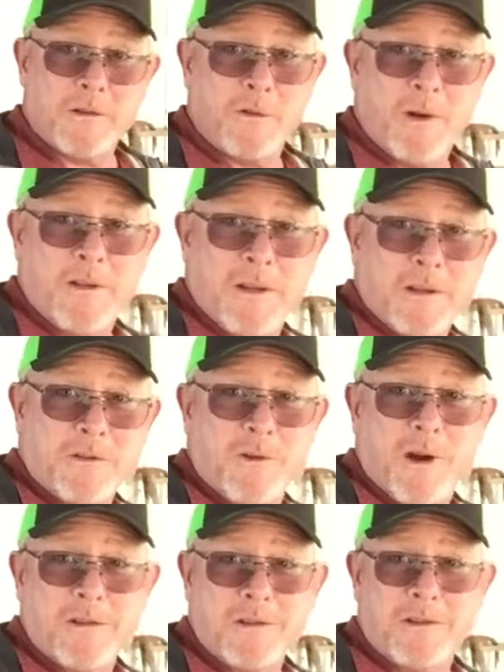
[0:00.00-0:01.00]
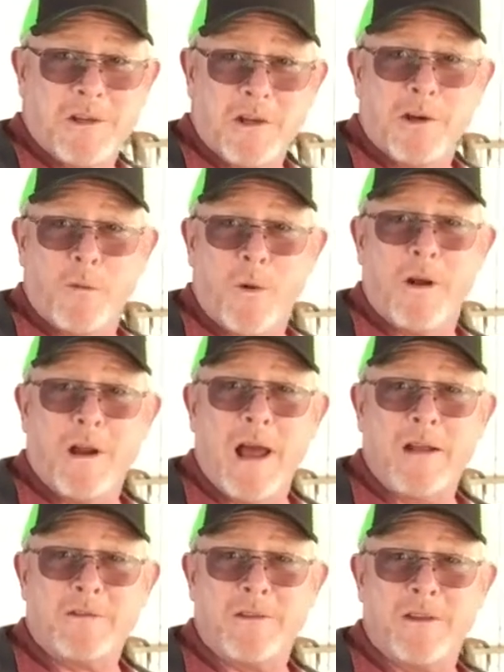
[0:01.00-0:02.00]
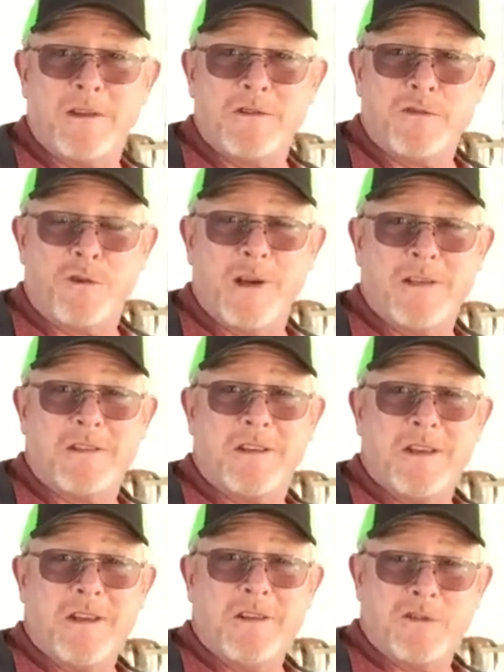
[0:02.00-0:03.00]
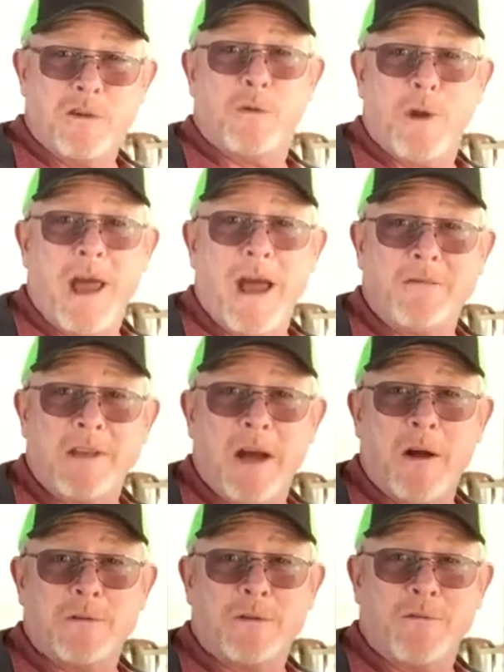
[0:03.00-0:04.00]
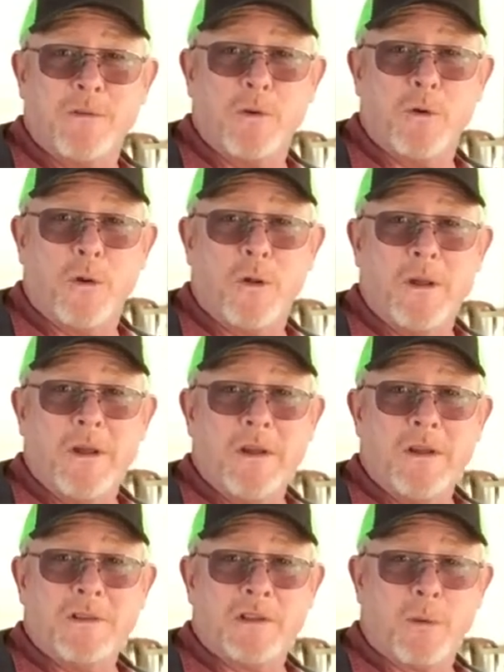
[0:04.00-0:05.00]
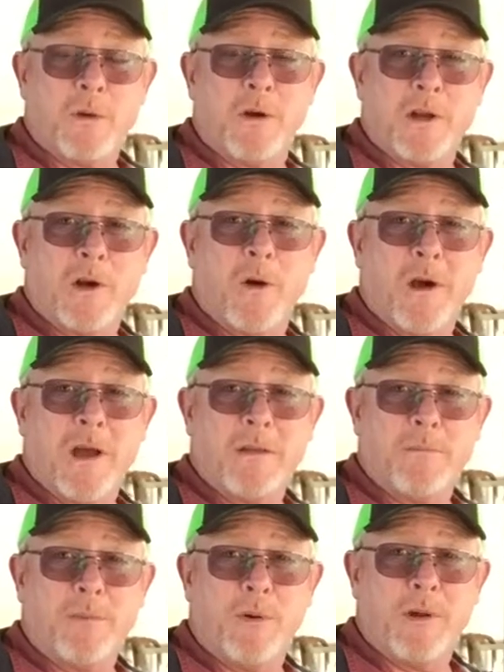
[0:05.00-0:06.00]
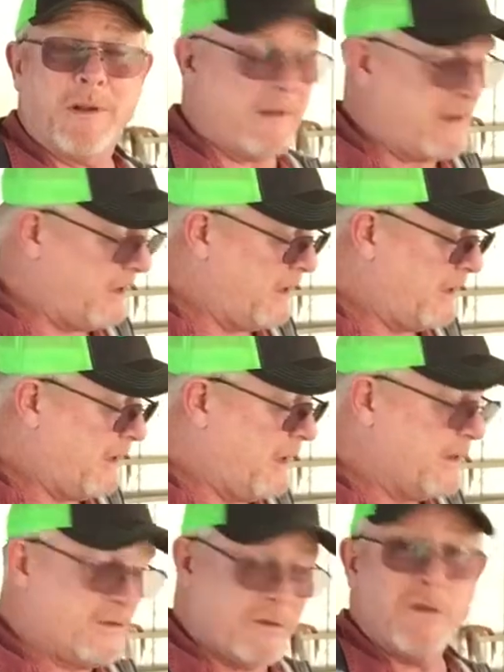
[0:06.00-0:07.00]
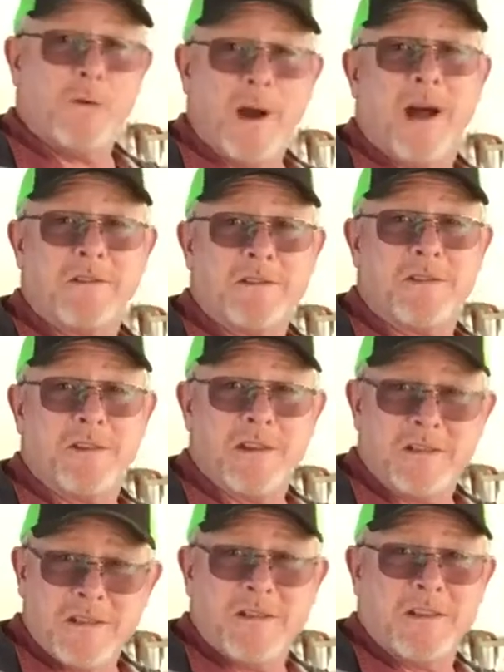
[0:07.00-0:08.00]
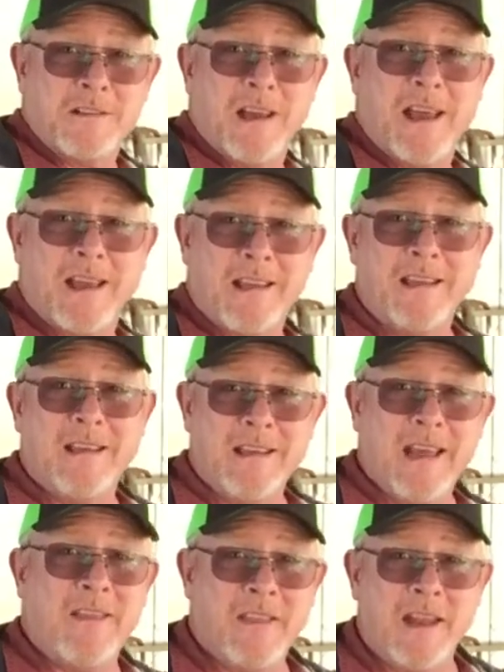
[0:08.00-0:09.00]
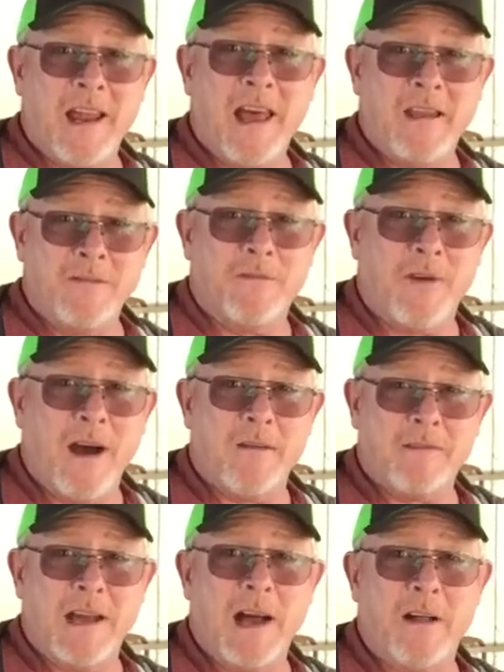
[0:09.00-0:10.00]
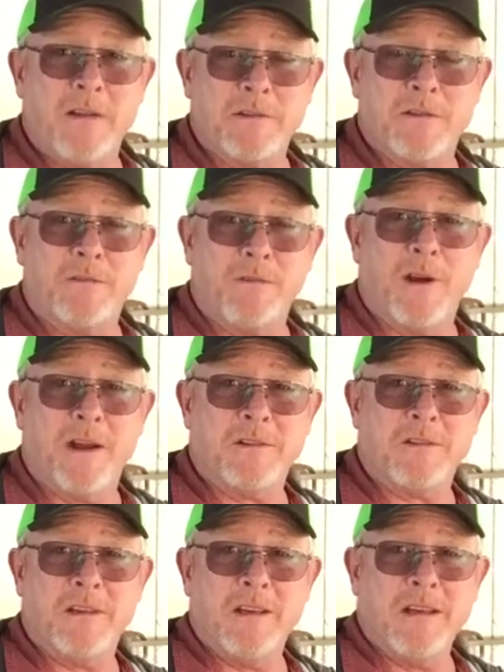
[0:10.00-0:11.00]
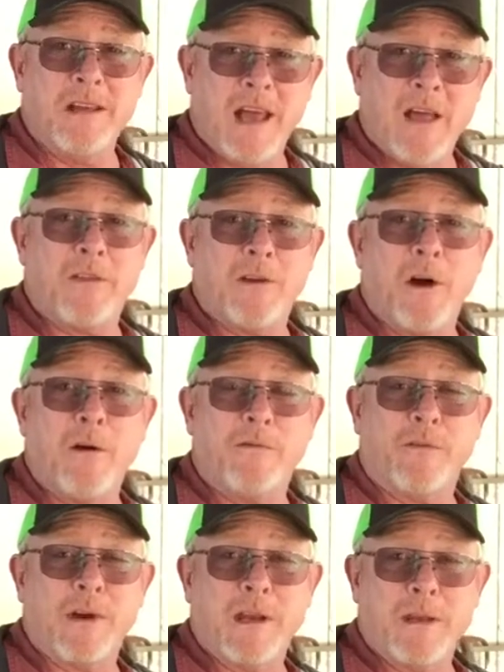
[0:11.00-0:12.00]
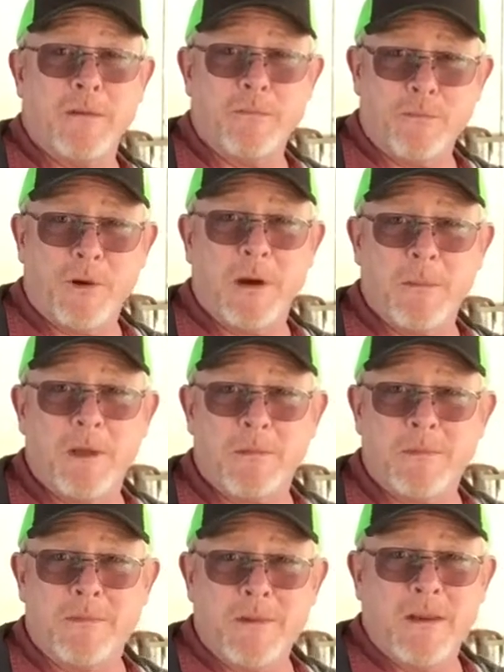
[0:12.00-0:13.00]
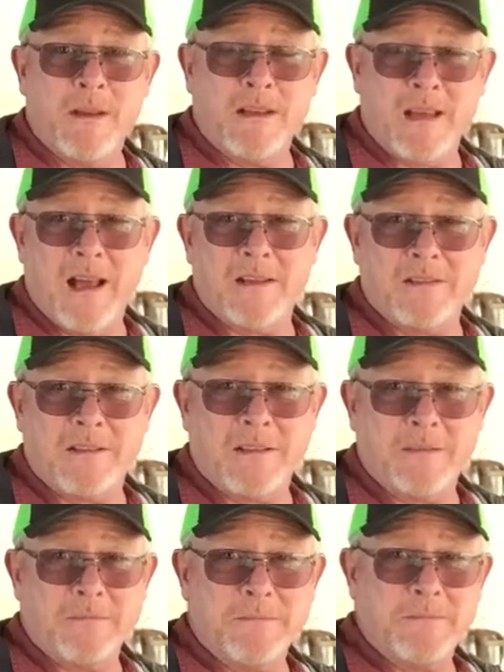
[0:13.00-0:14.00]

so reading the instructions here, 1 ounce of this treats 2.5 gallons of fuel. So we're going to go ahead and put 2 ounces of this in the tank and then add 5 gallons of fresh ethanol-free premium gasoline.